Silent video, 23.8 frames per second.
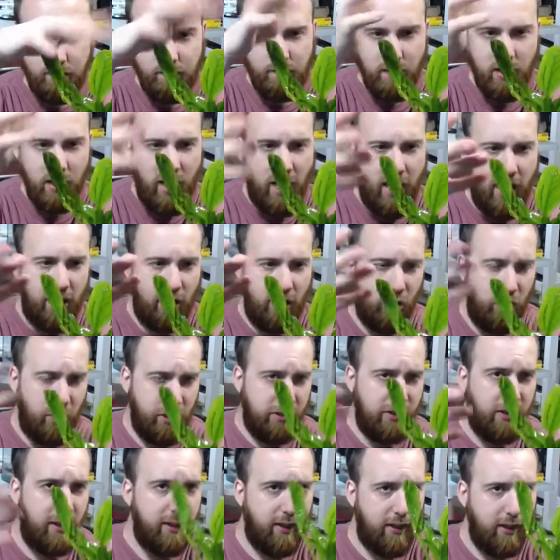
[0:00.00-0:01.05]
and it
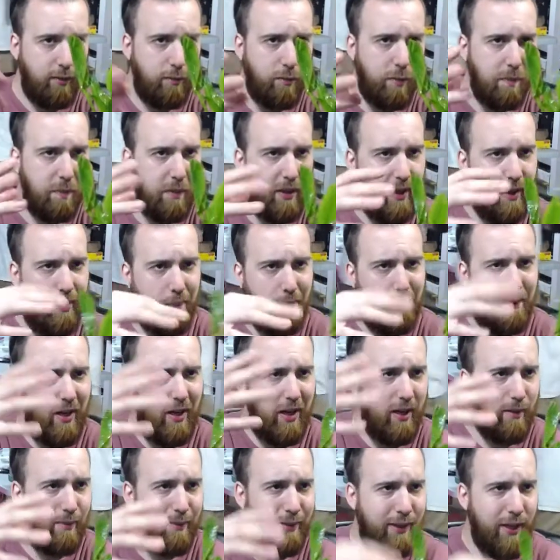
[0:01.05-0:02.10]
looked like it would be a
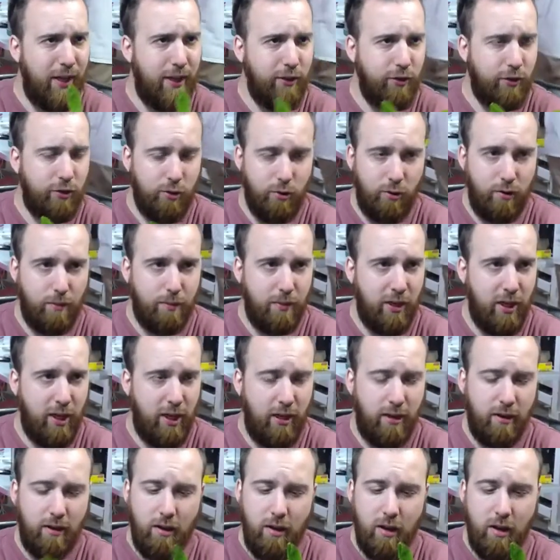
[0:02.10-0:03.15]
medium-sized sword
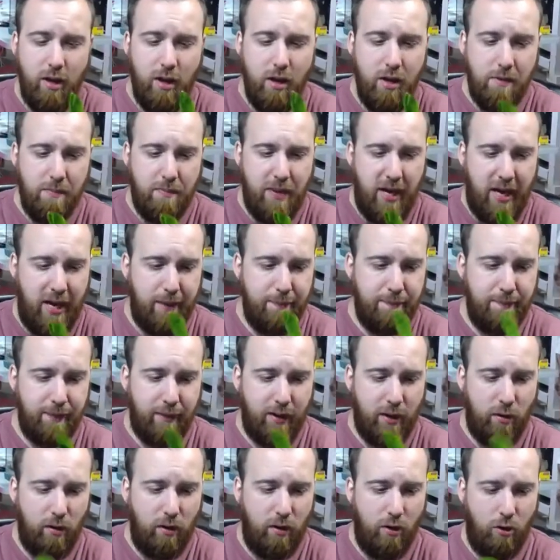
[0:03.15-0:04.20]
plant. But
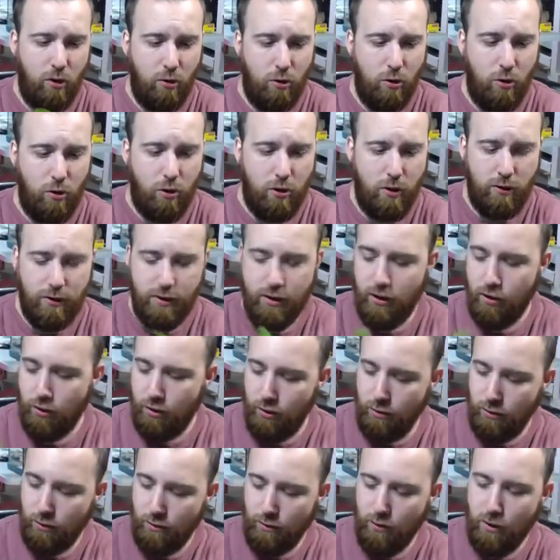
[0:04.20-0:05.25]
all the
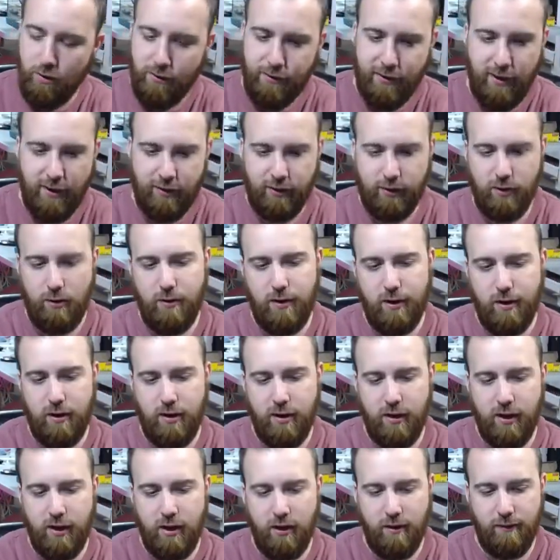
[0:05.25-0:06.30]
new growth that's going on
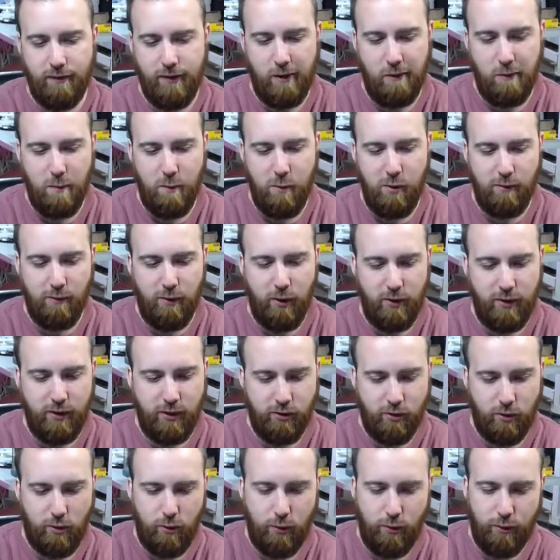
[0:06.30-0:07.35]
here, if I remove all these
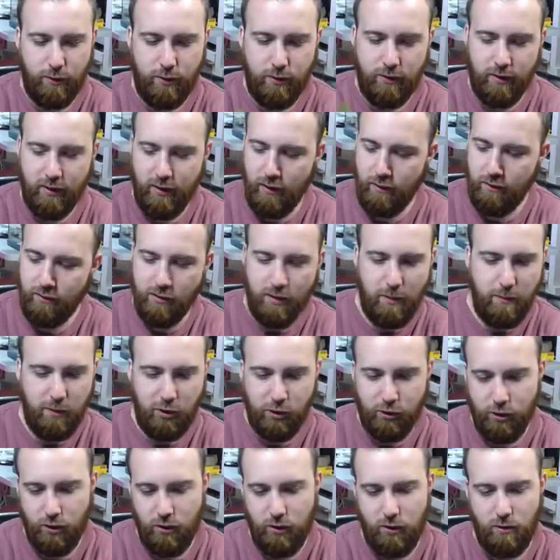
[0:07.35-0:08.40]
older leaves, let me
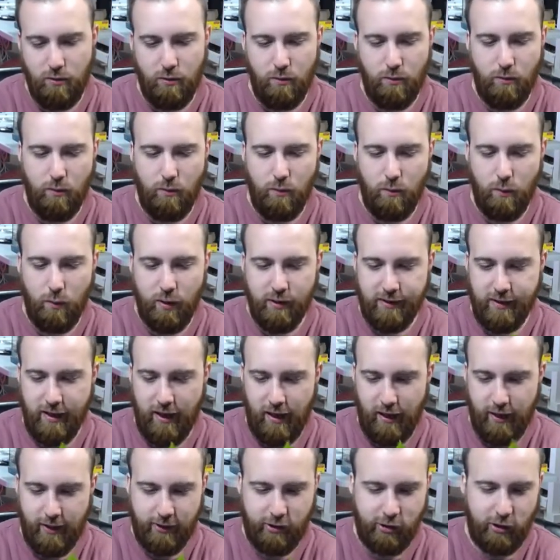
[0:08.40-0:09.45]
show you what's
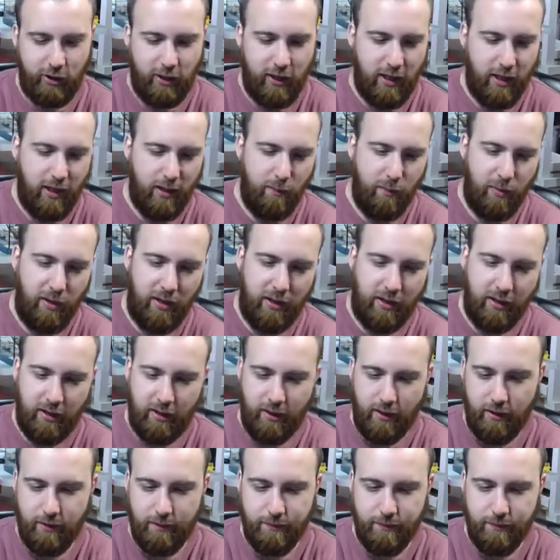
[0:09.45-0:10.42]
actually happening here.